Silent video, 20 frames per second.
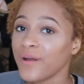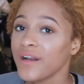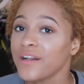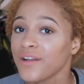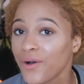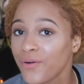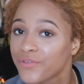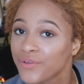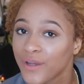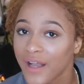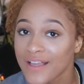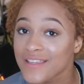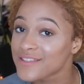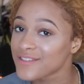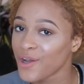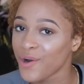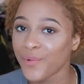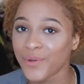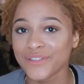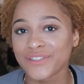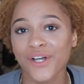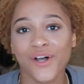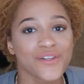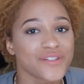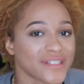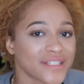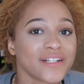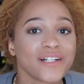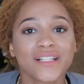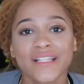want to know if you guys know what
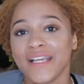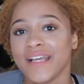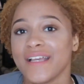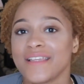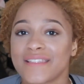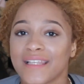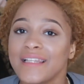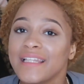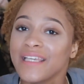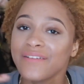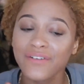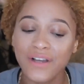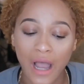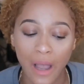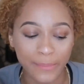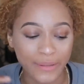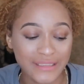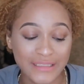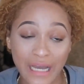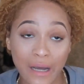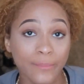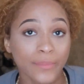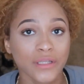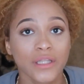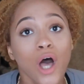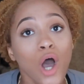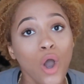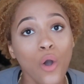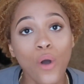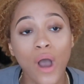Dolls Kill is. Leave a comment down
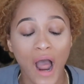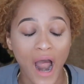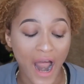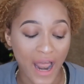below.